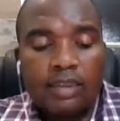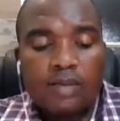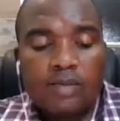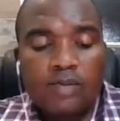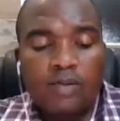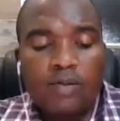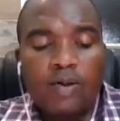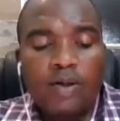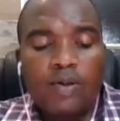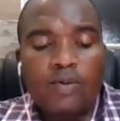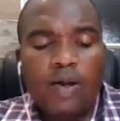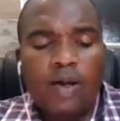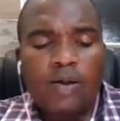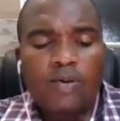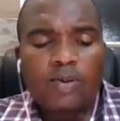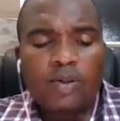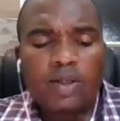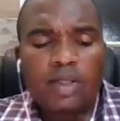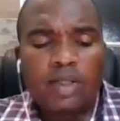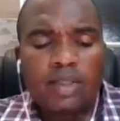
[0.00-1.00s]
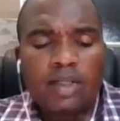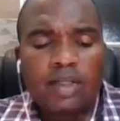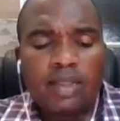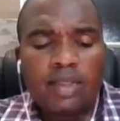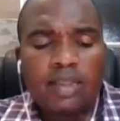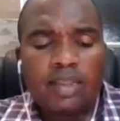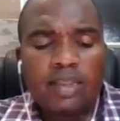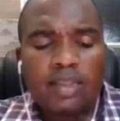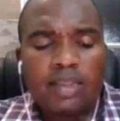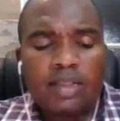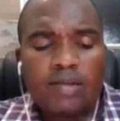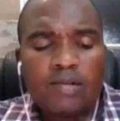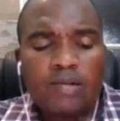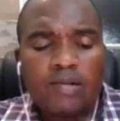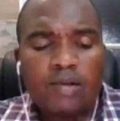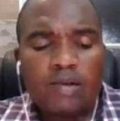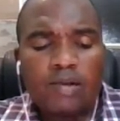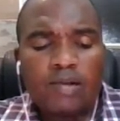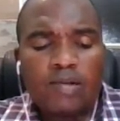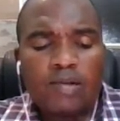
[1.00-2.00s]
So when we are looking at the
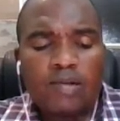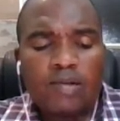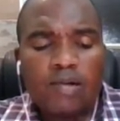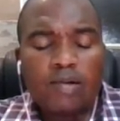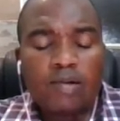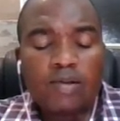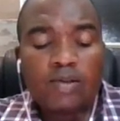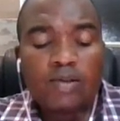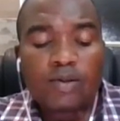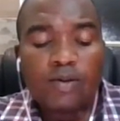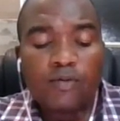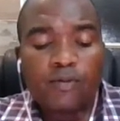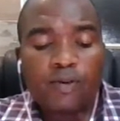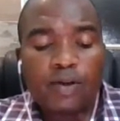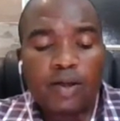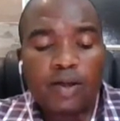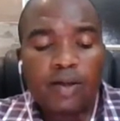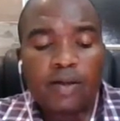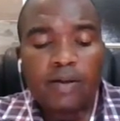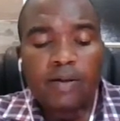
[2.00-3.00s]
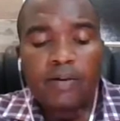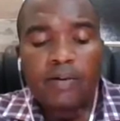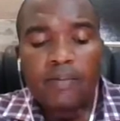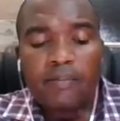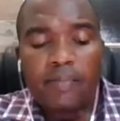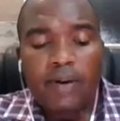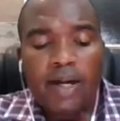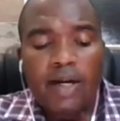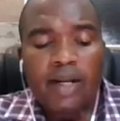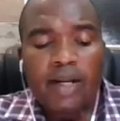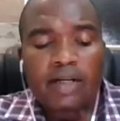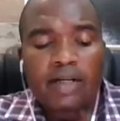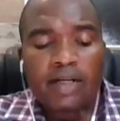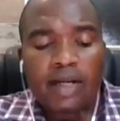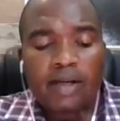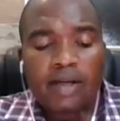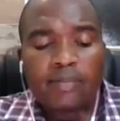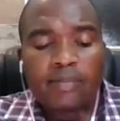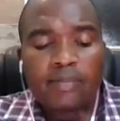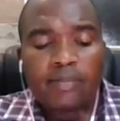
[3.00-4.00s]
ontology of a
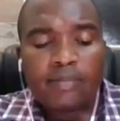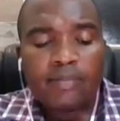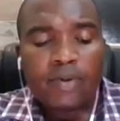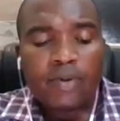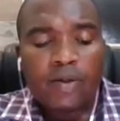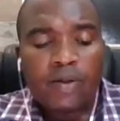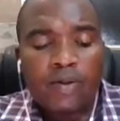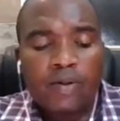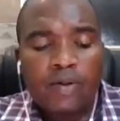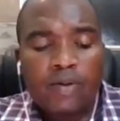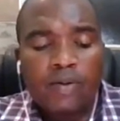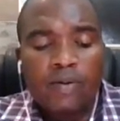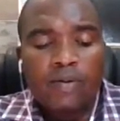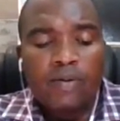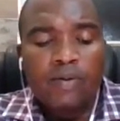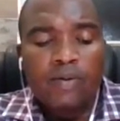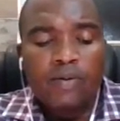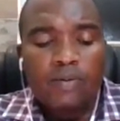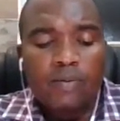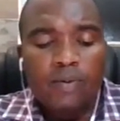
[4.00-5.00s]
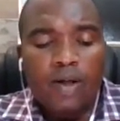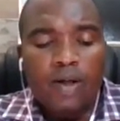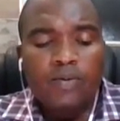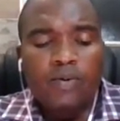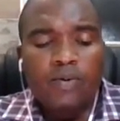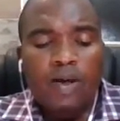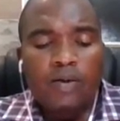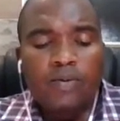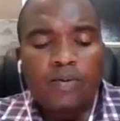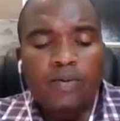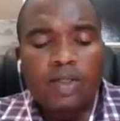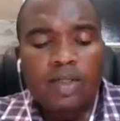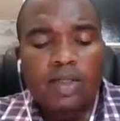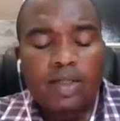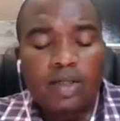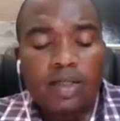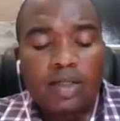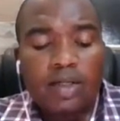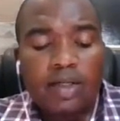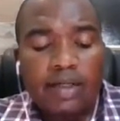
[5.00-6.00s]
paradigm, what we are
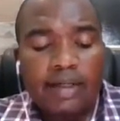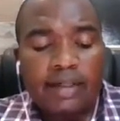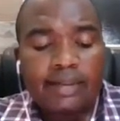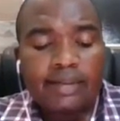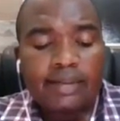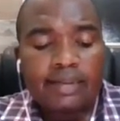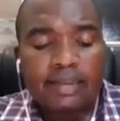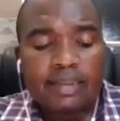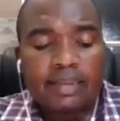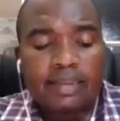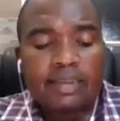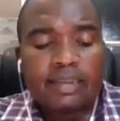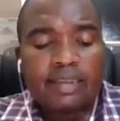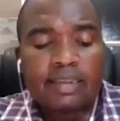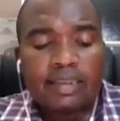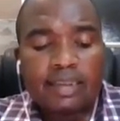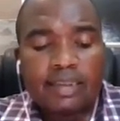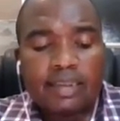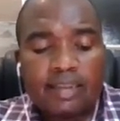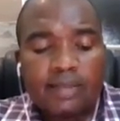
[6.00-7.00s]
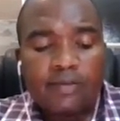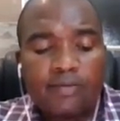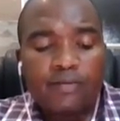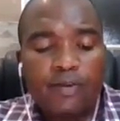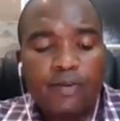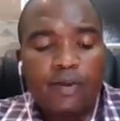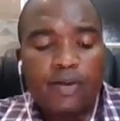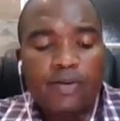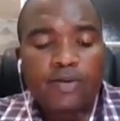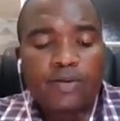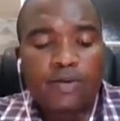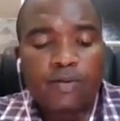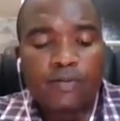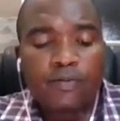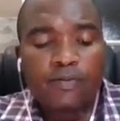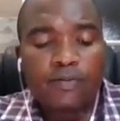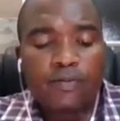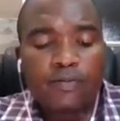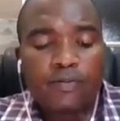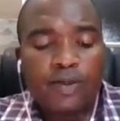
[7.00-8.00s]
looking at is the
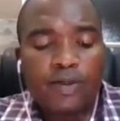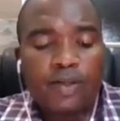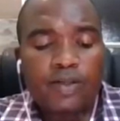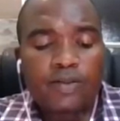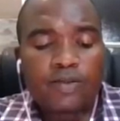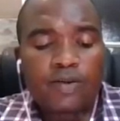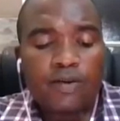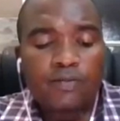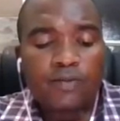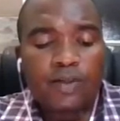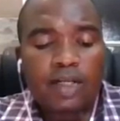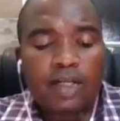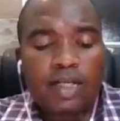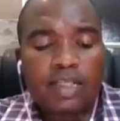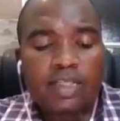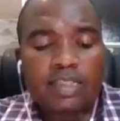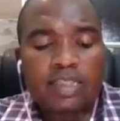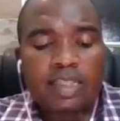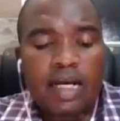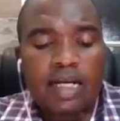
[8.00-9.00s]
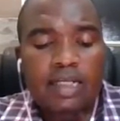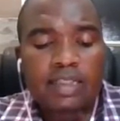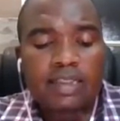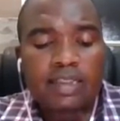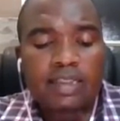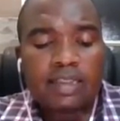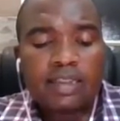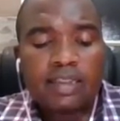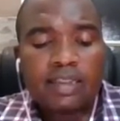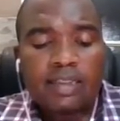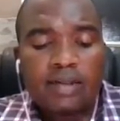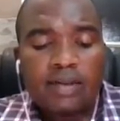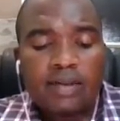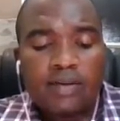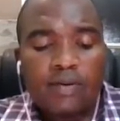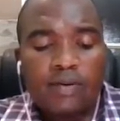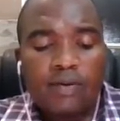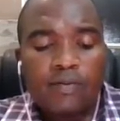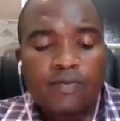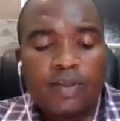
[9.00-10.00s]
philosophical study
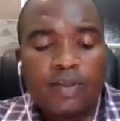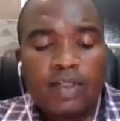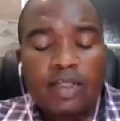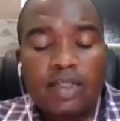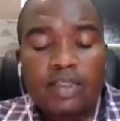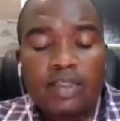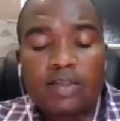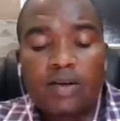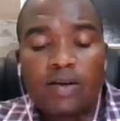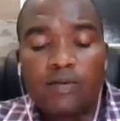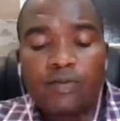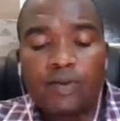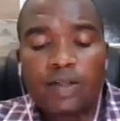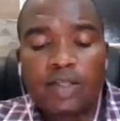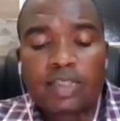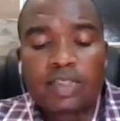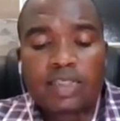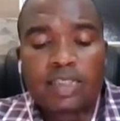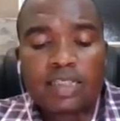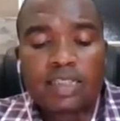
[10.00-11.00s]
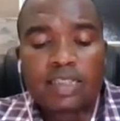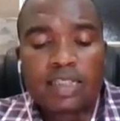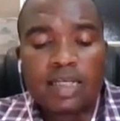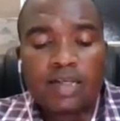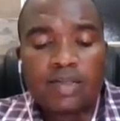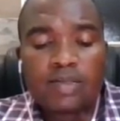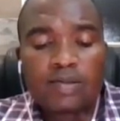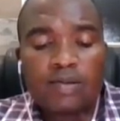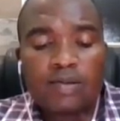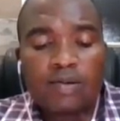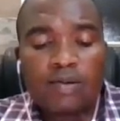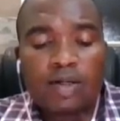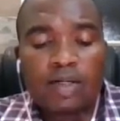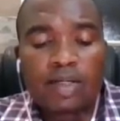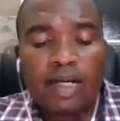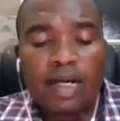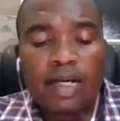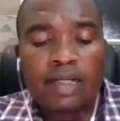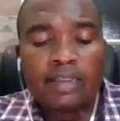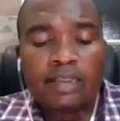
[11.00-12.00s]
of the nature of existence or
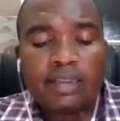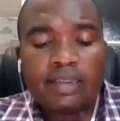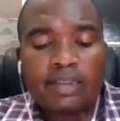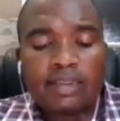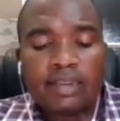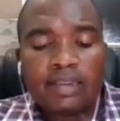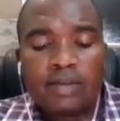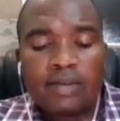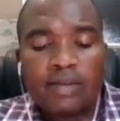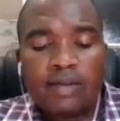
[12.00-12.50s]
reality,